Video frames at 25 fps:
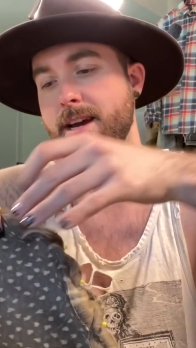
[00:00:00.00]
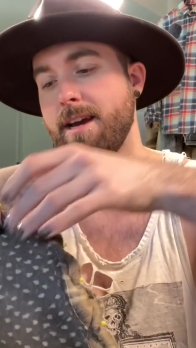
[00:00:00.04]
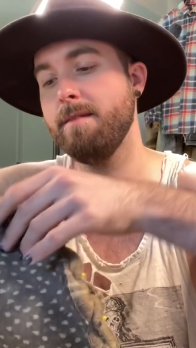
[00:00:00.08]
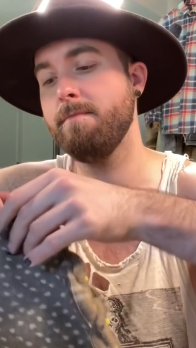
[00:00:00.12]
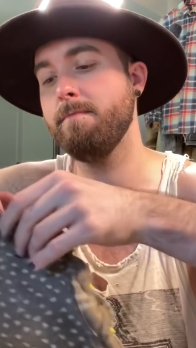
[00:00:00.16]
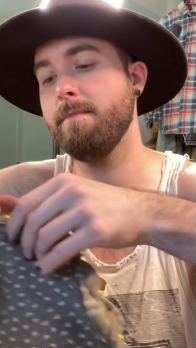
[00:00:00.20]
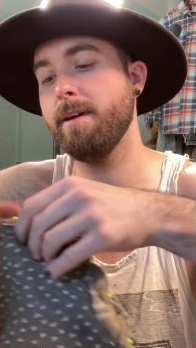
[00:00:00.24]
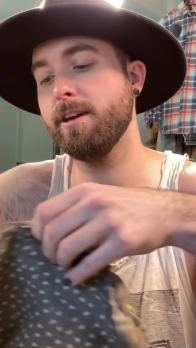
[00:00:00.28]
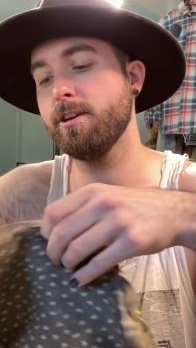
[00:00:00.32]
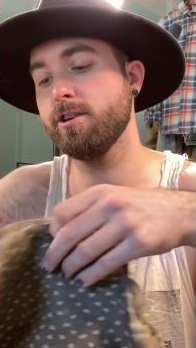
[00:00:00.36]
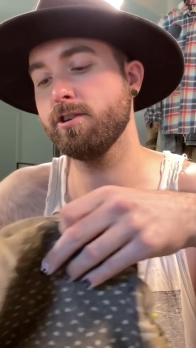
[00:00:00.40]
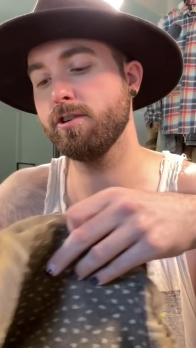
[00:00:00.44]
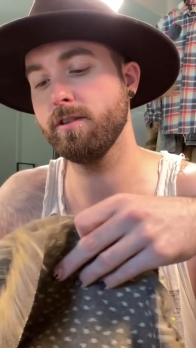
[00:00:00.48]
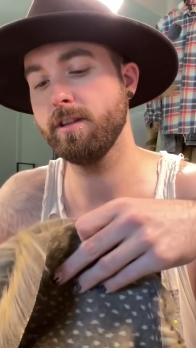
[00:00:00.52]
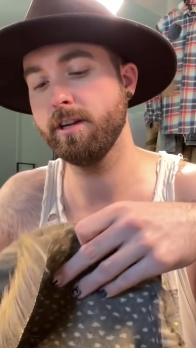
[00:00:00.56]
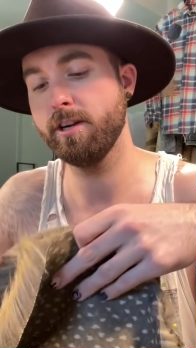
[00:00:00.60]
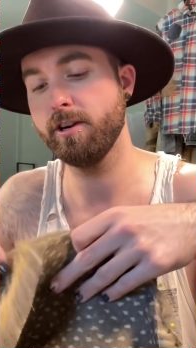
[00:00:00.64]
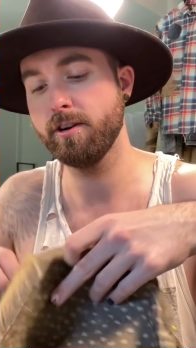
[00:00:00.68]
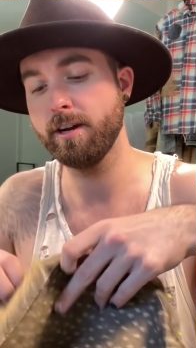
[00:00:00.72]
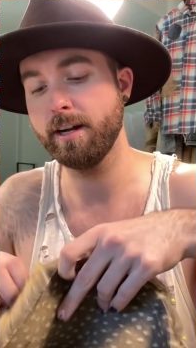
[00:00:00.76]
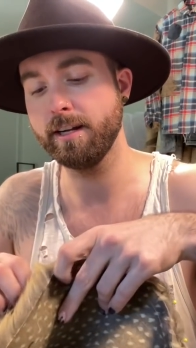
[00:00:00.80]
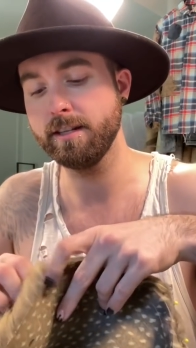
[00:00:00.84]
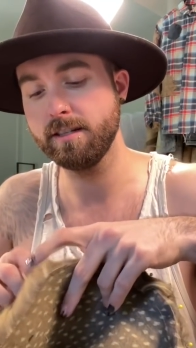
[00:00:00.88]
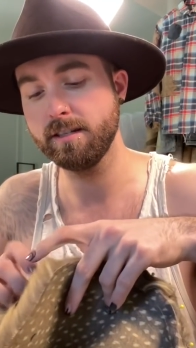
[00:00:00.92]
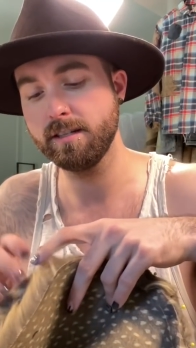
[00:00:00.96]
and make sure that
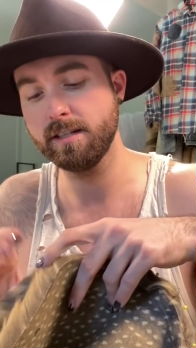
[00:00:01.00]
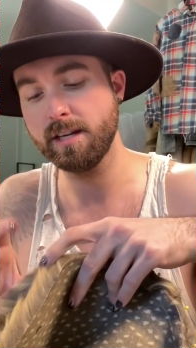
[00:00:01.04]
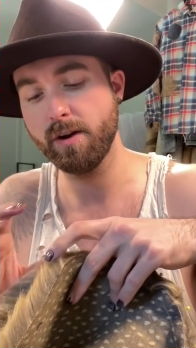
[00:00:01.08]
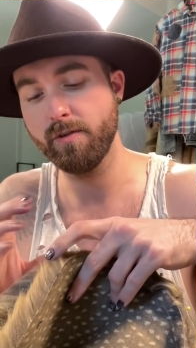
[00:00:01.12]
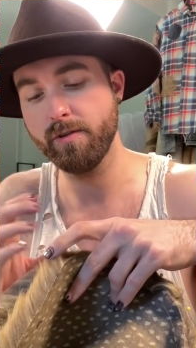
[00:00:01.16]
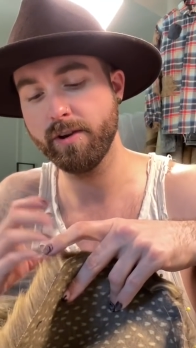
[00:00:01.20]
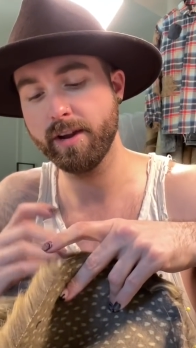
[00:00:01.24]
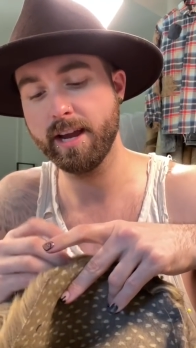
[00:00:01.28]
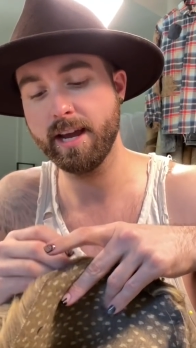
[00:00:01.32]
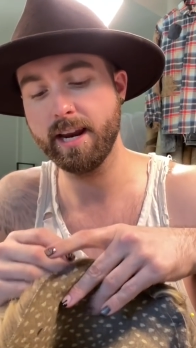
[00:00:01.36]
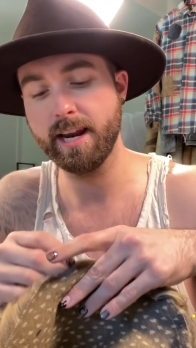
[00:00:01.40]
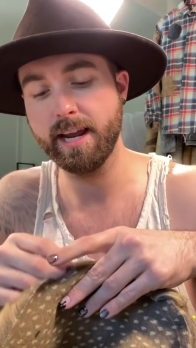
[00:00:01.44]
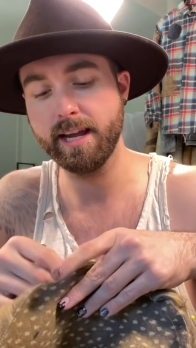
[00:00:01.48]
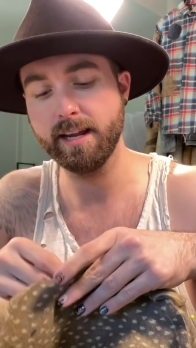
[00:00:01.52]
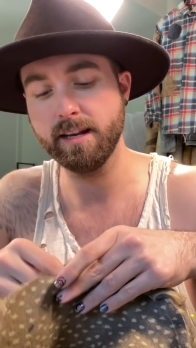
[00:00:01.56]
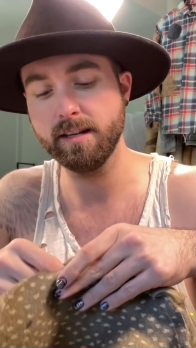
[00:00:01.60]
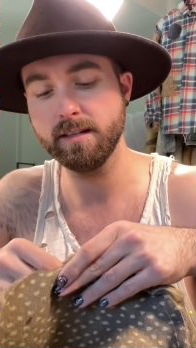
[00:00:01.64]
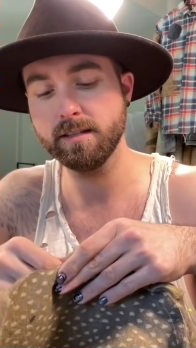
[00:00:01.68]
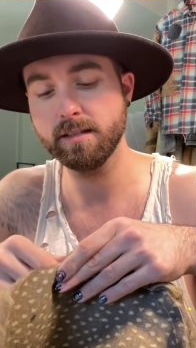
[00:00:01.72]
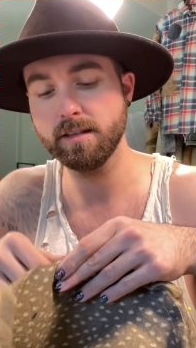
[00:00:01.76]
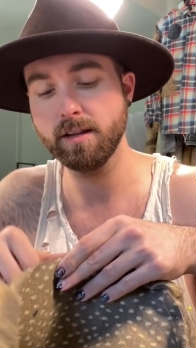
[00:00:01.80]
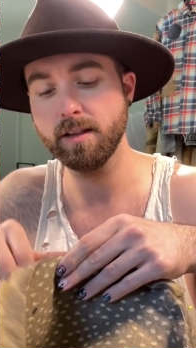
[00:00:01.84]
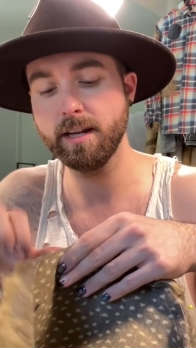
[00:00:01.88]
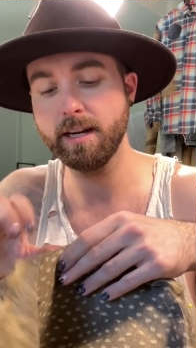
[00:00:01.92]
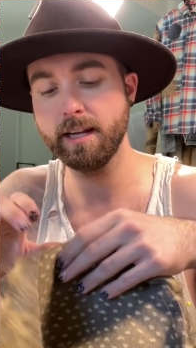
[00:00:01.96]
you're not sewing it in
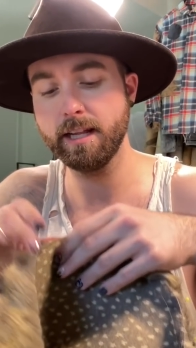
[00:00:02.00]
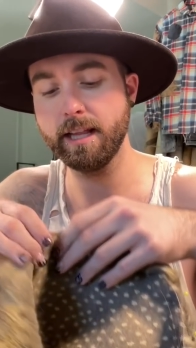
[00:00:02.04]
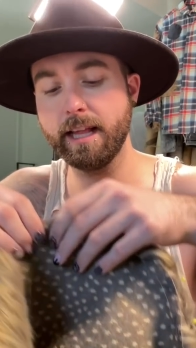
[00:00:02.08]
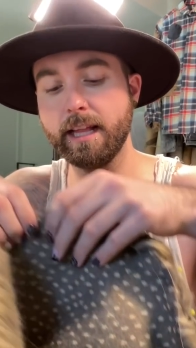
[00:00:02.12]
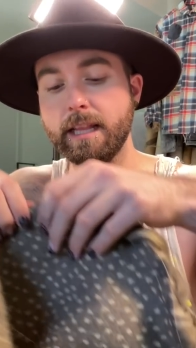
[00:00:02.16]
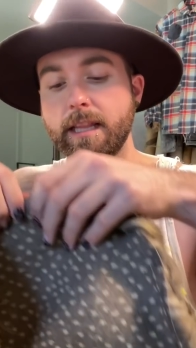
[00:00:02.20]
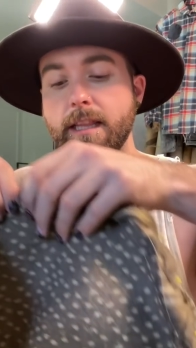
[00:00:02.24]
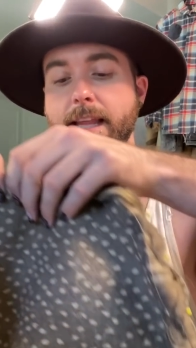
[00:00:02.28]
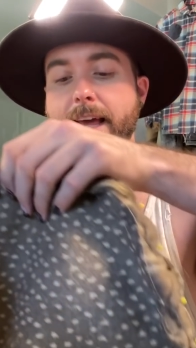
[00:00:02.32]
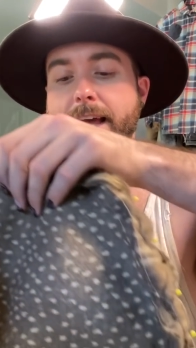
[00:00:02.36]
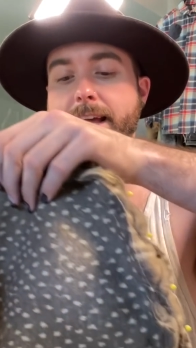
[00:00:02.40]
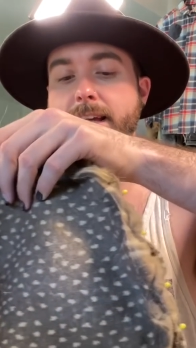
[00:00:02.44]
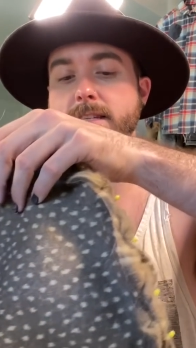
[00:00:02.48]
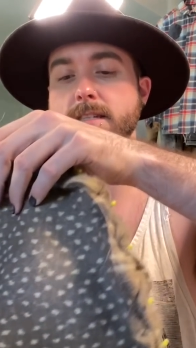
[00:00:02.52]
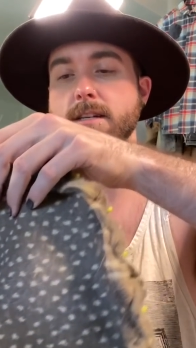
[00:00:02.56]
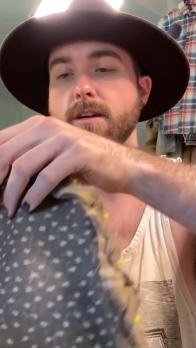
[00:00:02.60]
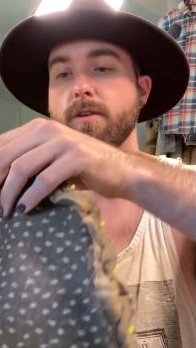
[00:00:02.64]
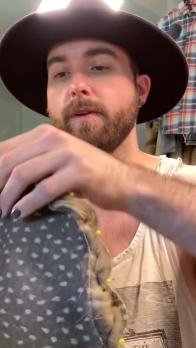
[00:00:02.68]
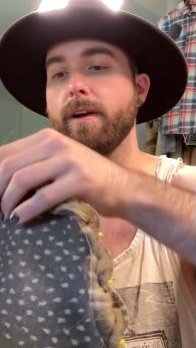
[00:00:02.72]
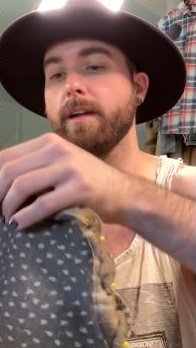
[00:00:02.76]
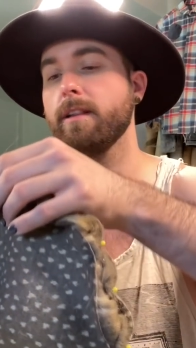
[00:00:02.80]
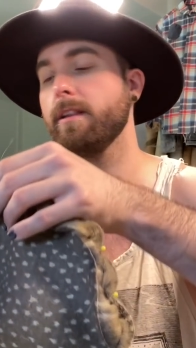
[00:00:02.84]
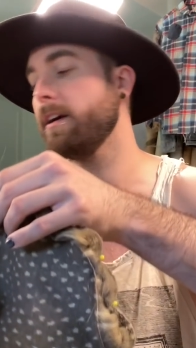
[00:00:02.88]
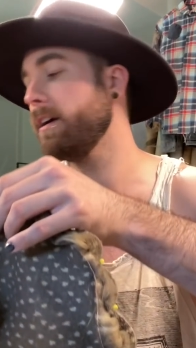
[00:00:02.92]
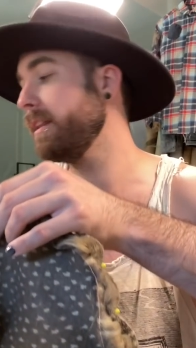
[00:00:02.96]
so that it like lays
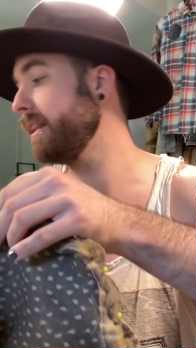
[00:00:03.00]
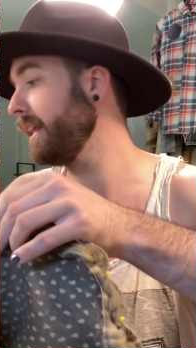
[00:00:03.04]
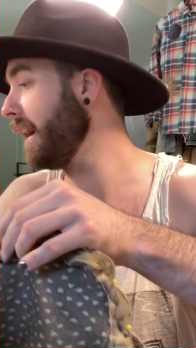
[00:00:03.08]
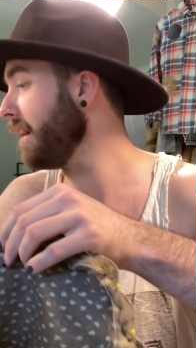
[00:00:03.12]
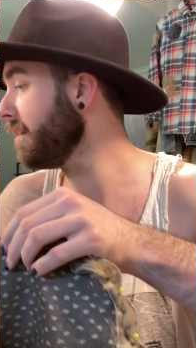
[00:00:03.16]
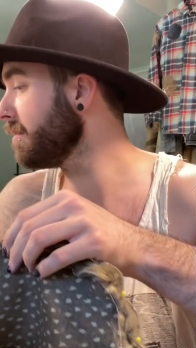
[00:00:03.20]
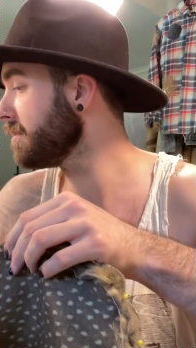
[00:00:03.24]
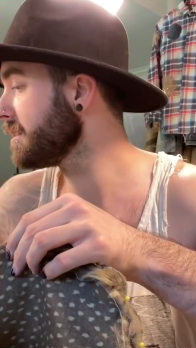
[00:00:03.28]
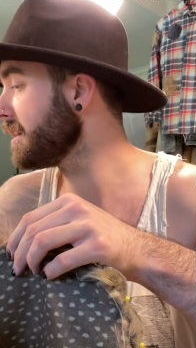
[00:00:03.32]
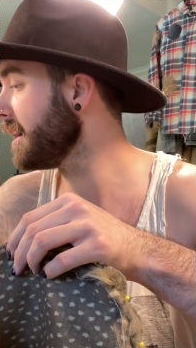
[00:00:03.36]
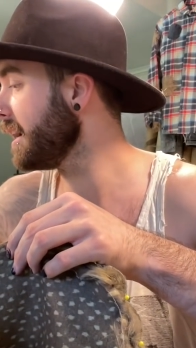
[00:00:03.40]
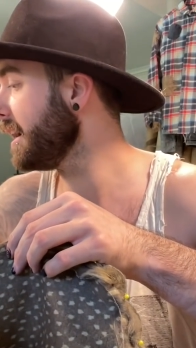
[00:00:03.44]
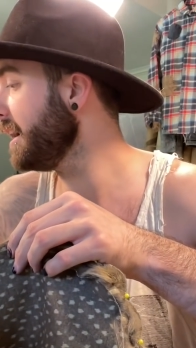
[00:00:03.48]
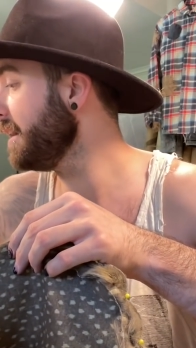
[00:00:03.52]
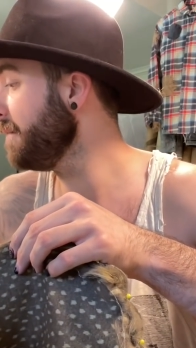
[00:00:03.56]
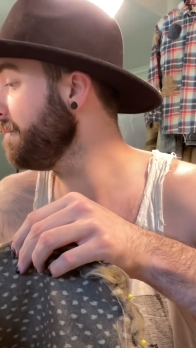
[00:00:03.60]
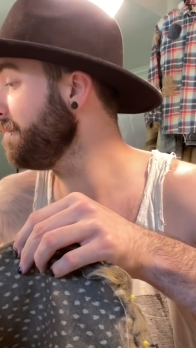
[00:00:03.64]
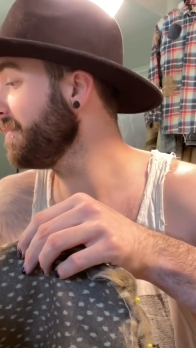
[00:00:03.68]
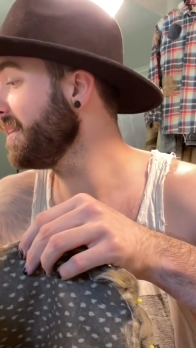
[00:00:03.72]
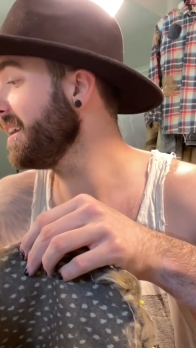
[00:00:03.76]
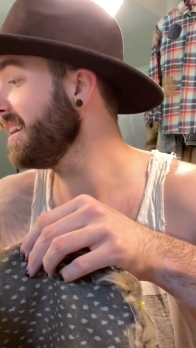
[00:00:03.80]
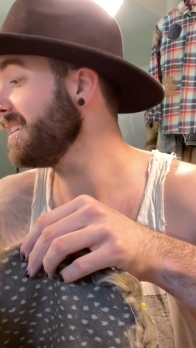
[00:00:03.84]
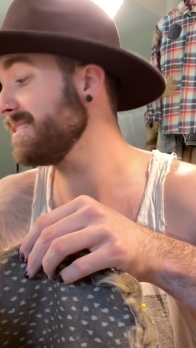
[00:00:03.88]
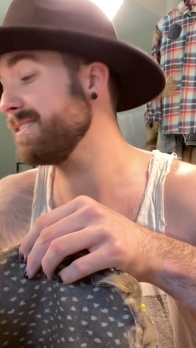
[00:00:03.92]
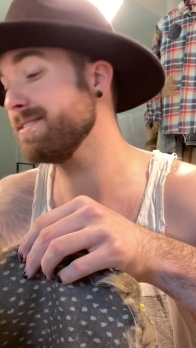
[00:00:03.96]
correctly on the outside.
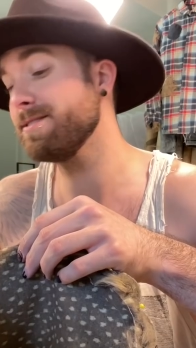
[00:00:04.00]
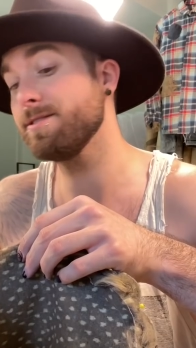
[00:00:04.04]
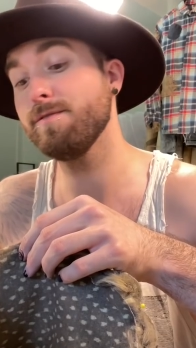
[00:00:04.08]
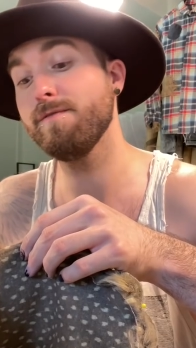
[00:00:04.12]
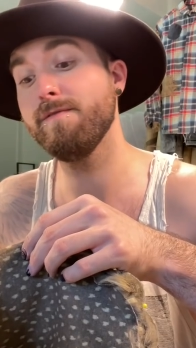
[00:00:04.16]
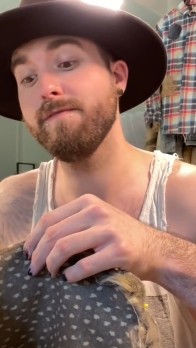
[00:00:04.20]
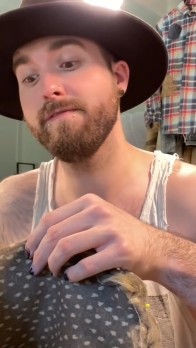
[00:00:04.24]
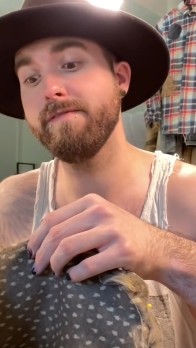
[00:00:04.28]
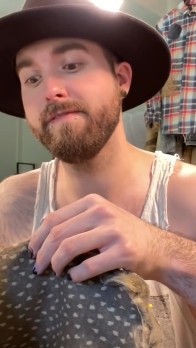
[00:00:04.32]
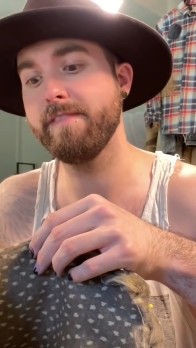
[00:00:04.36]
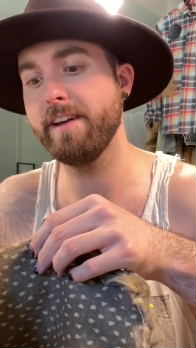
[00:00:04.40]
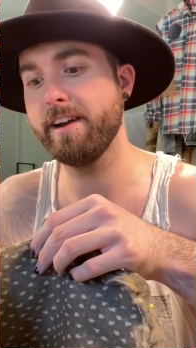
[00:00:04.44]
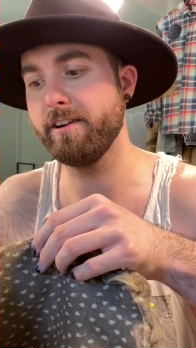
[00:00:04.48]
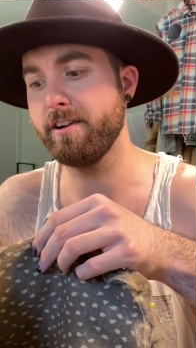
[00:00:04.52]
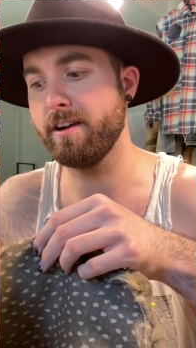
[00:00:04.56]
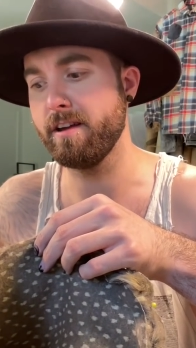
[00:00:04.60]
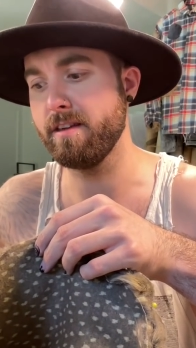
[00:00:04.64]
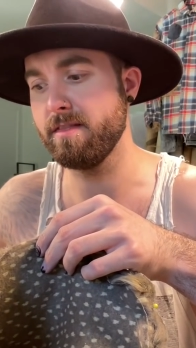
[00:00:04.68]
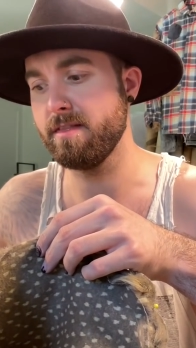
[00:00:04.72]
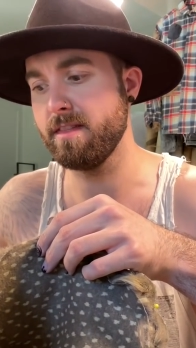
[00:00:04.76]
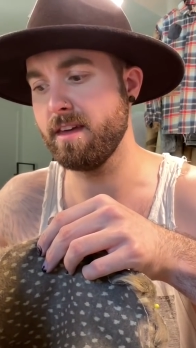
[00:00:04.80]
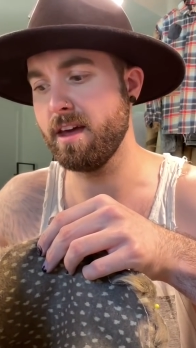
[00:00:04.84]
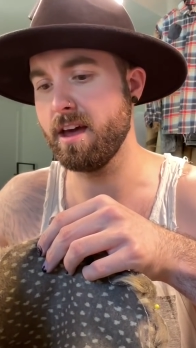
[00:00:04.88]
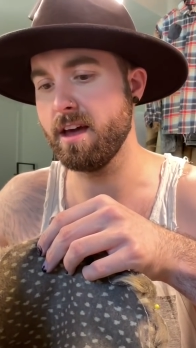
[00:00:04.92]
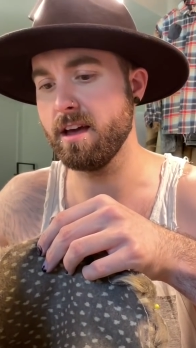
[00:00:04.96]
It's also very
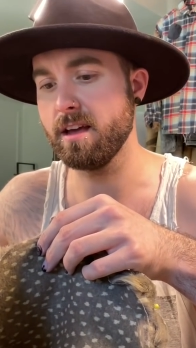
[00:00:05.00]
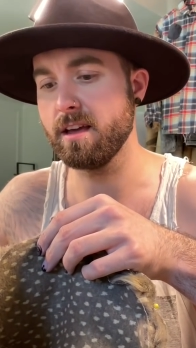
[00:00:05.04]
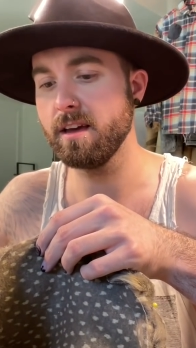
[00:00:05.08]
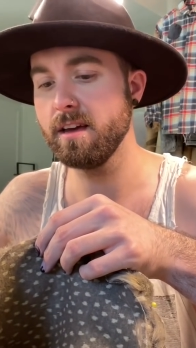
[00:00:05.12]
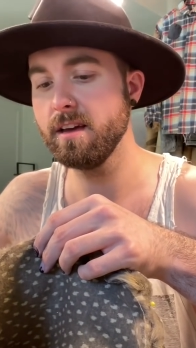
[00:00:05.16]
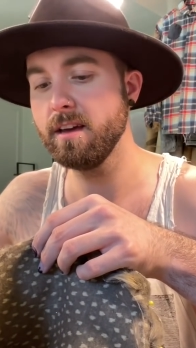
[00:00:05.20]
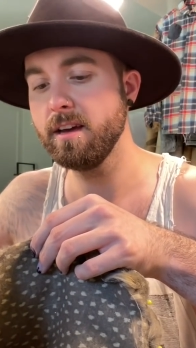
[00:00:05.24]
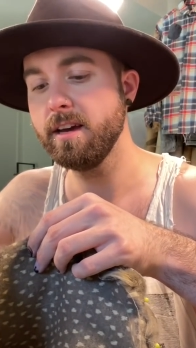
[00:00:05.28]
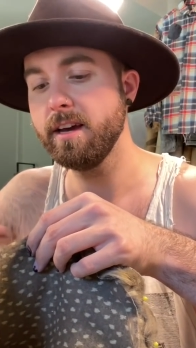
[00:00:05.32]
thick.